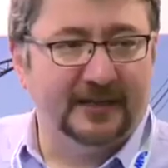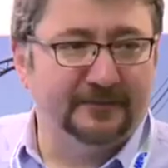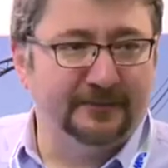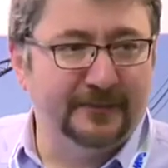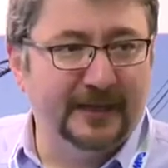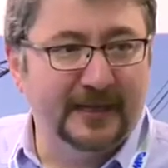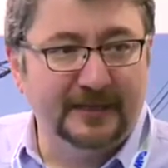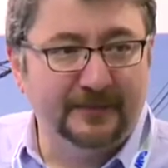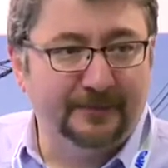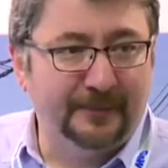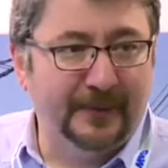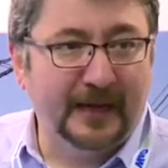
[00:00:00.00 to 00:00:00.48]

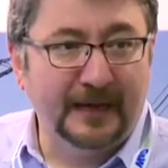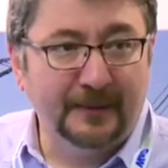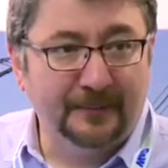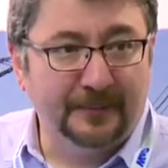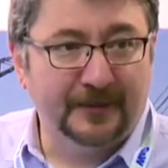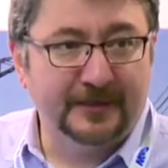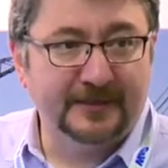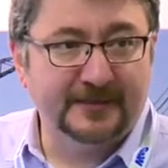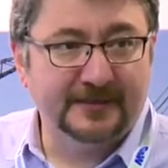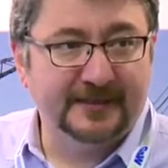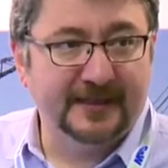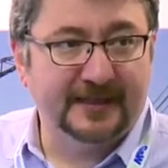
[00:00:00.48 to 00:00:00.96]
many
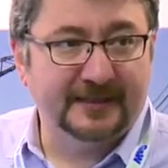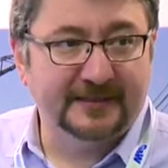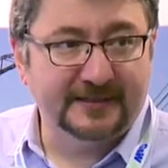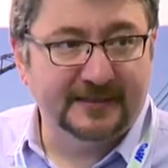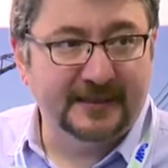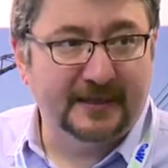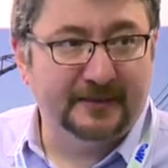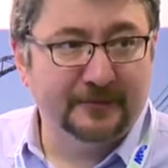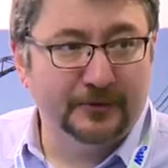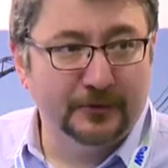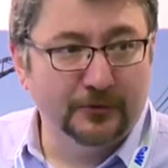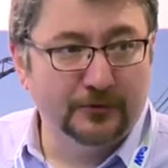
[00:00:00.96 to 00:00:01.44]
papers, and
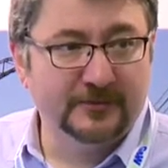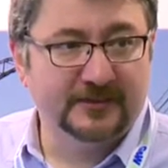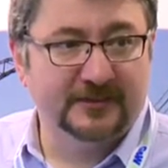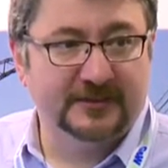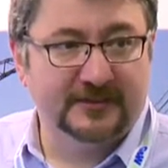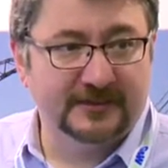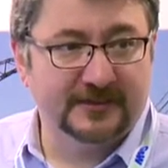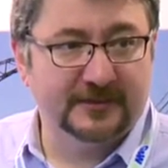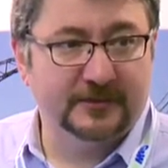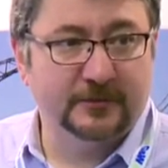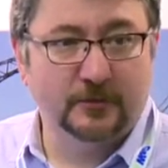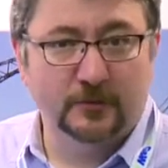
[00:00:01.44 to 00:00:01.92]
some
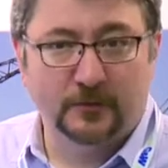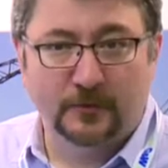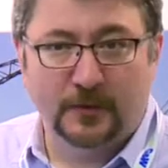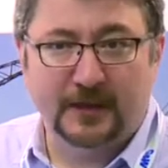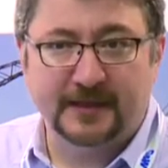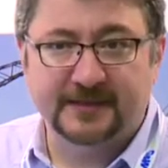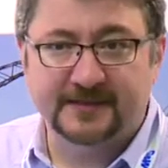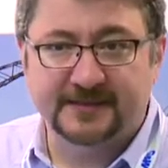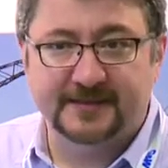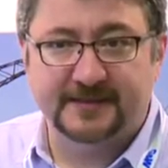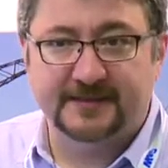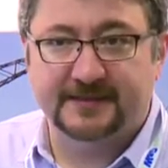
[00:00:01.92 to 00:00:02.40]
users who
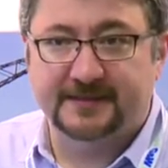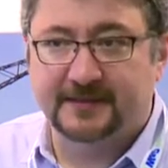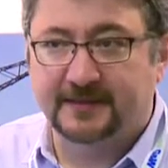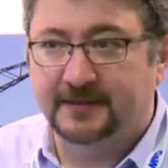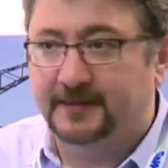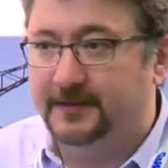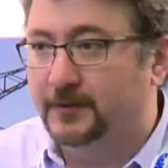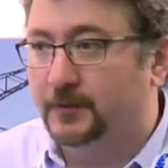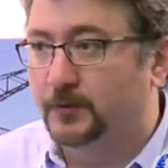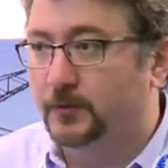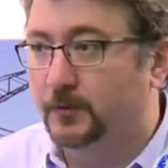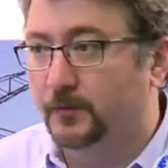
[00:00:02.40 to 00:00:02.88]

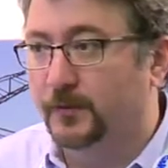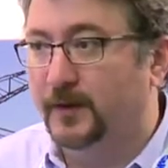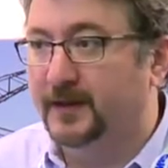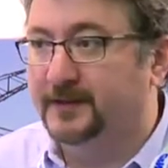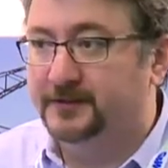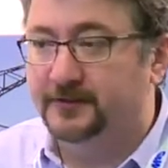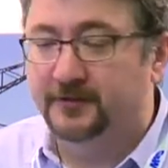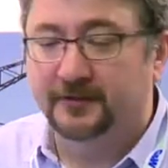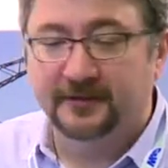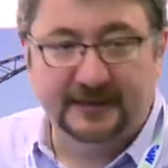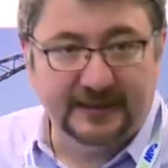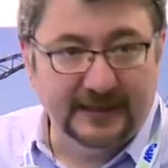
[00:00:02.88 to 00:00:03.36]

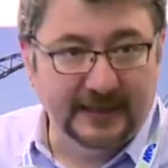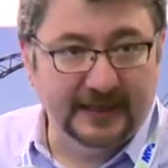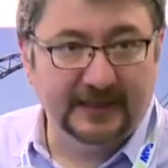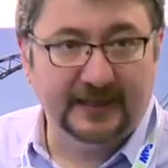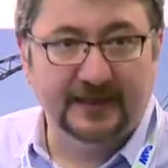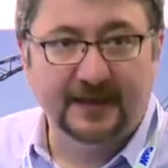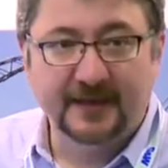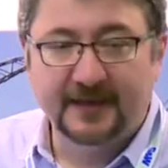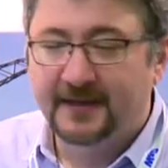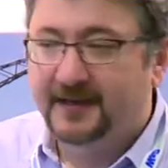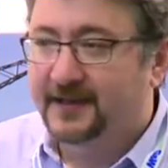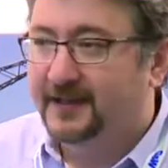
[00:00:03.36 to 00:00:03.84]
want to
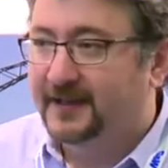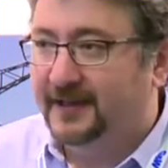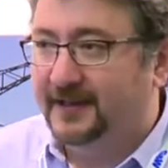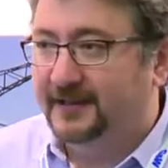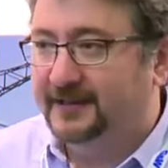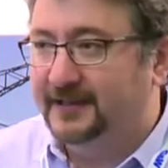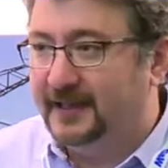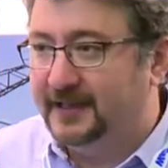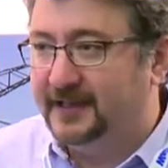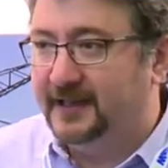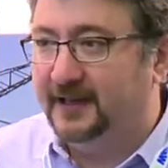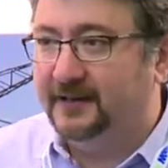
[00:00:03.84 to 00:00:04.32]
dig,
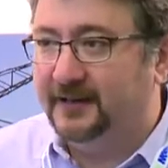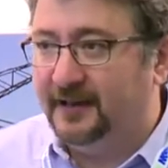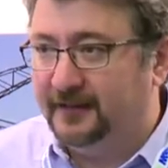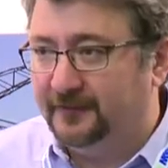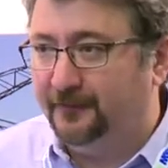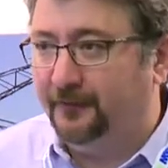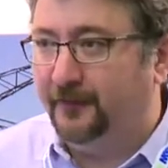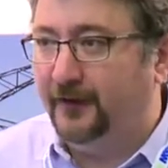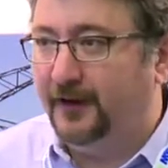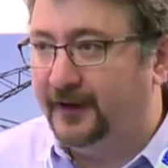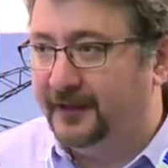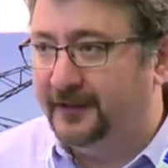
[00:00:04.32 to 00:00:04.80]
they cannot
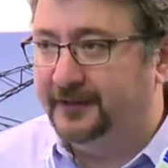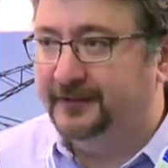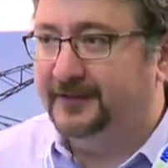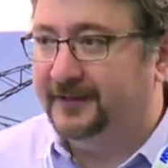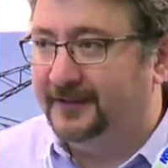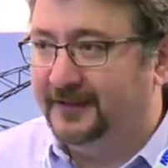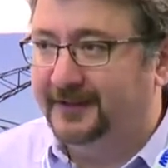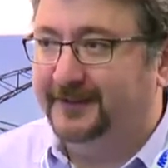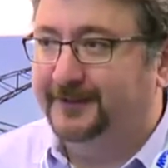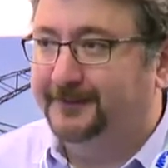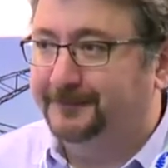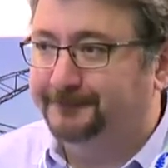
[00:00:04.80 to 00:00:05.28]
find
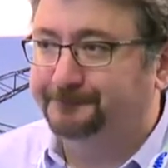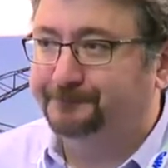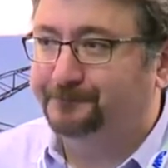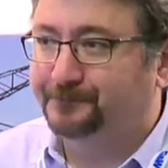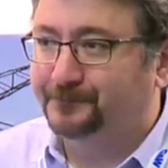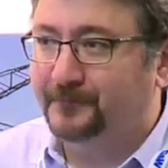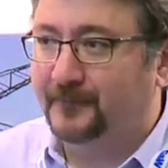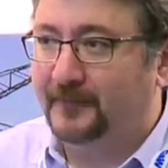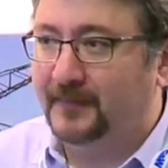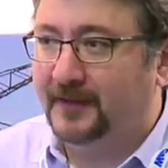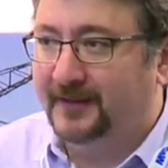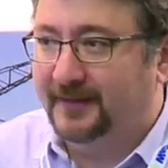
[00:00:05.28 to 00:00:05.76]

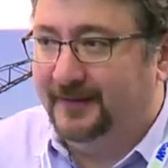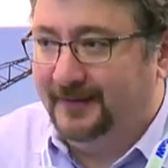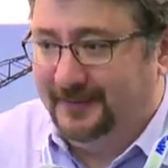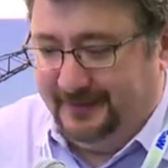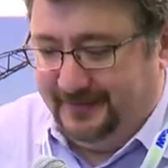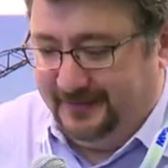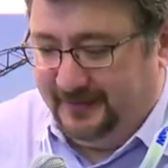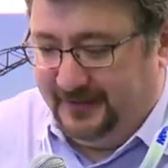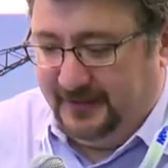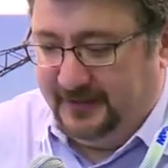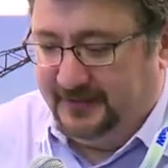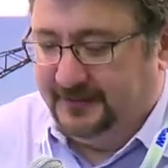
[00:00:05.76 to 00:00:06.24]

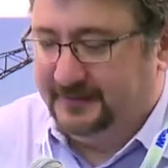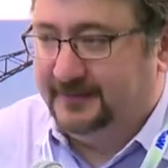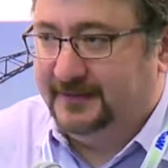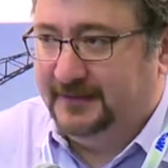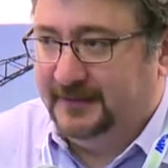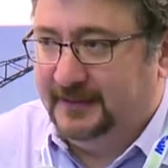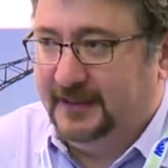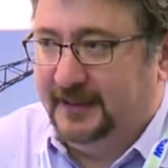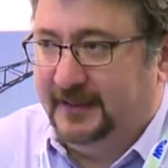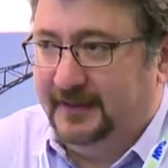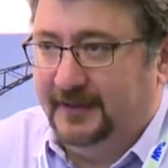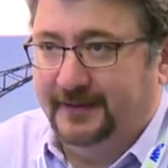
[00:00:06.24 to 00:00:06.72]
like
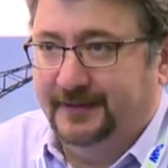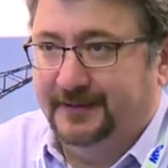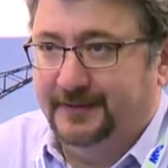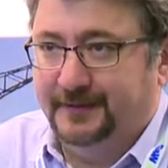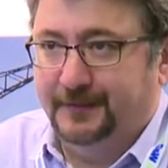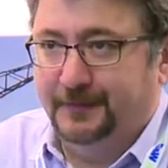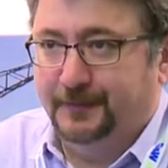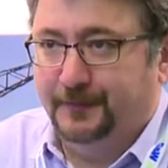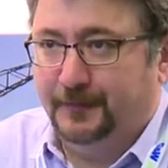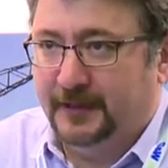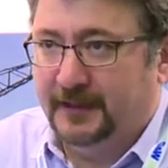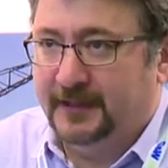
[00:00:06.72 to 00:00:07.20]

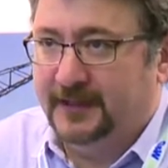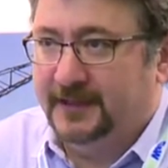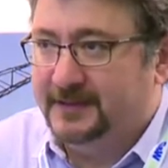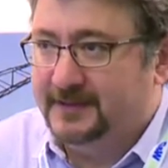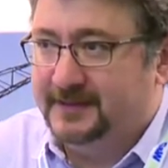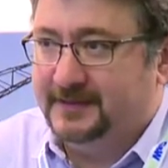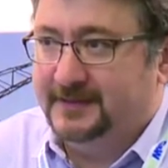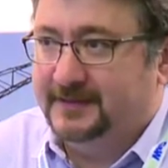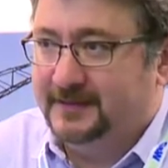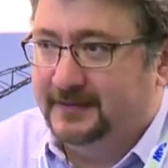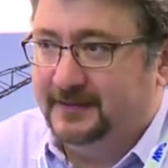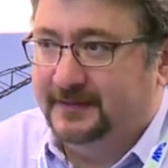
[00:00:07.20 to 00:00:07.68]
what
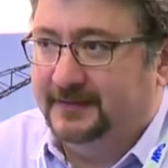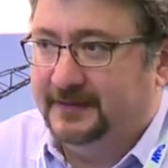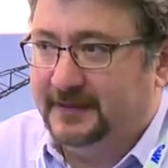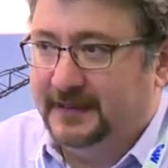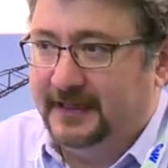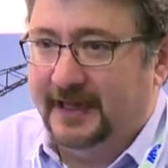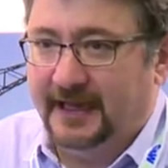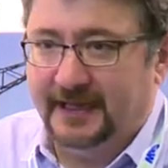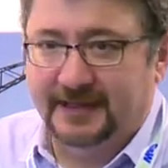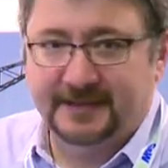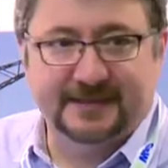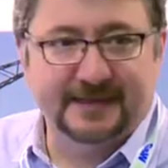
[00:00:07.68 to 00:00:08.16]
is
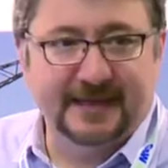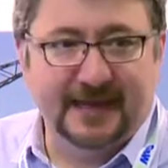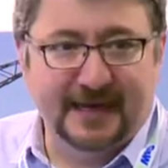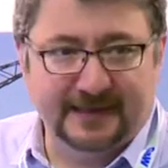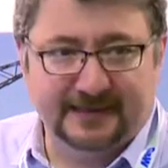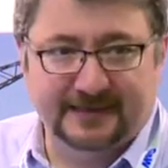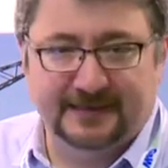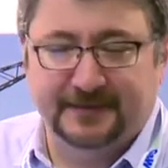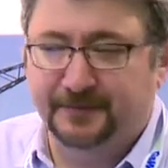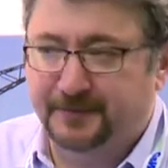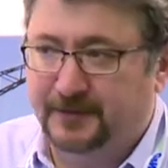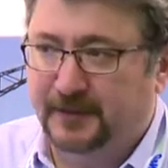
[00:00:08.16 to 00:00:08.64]
the
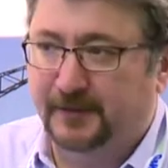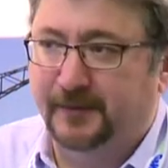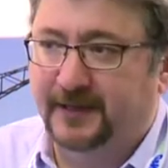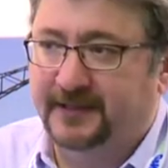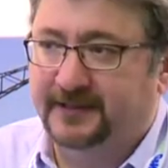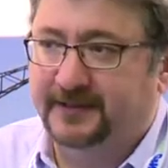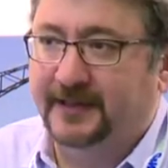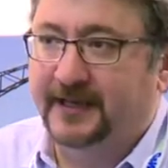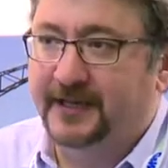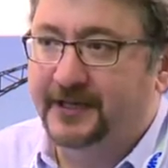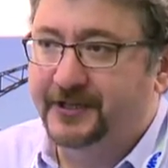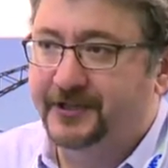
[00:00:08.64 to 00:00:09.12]
exact
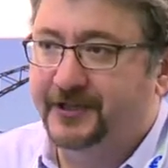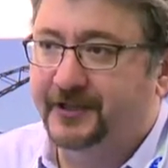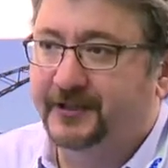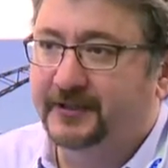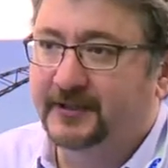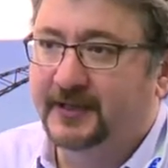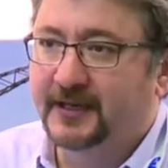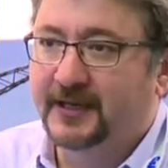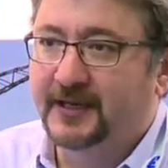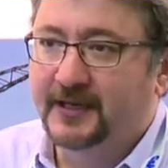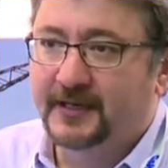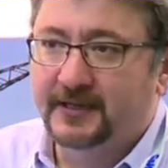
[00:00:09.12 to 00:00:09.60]

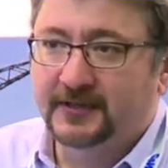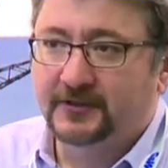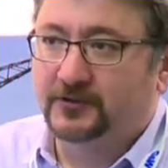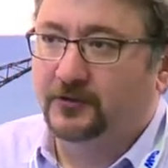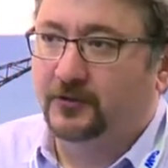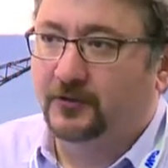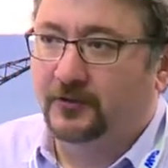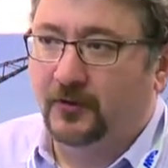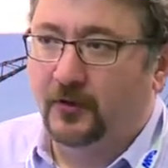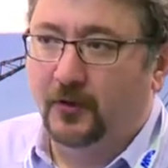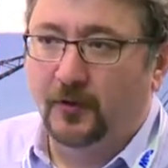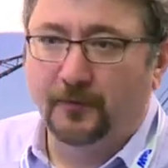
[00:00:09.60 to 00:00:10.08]
implementation.
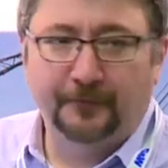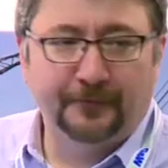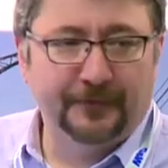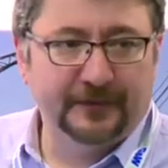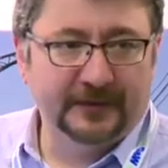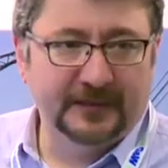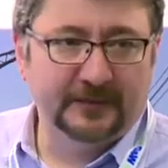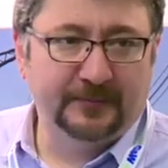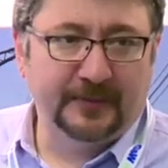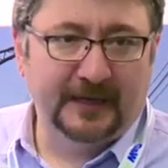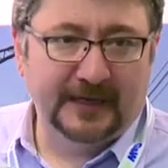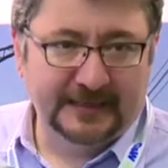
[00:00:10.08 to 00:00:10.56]
So
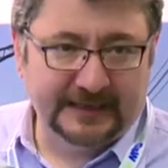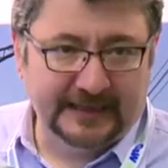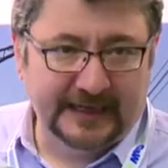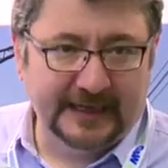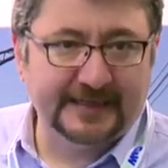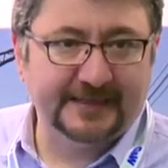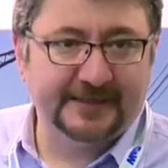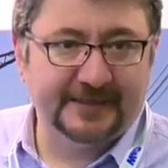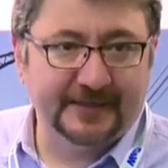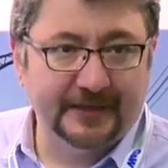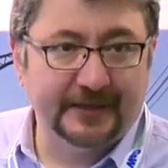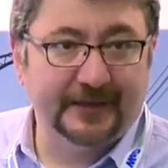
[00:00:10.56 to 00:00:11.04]
hopefully by
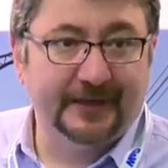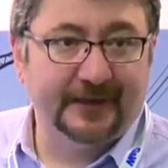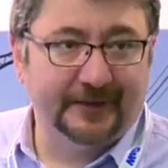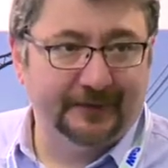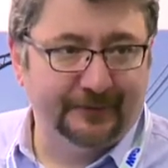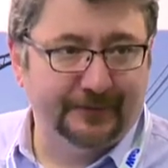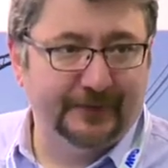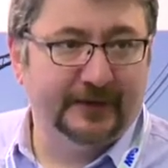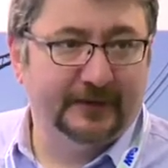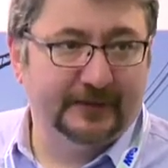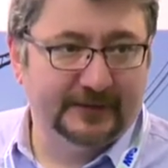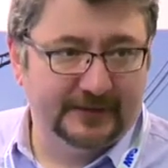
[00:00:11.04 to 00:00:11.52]
next
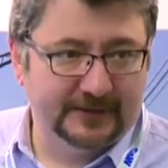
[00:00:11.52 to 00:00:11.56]
year we'll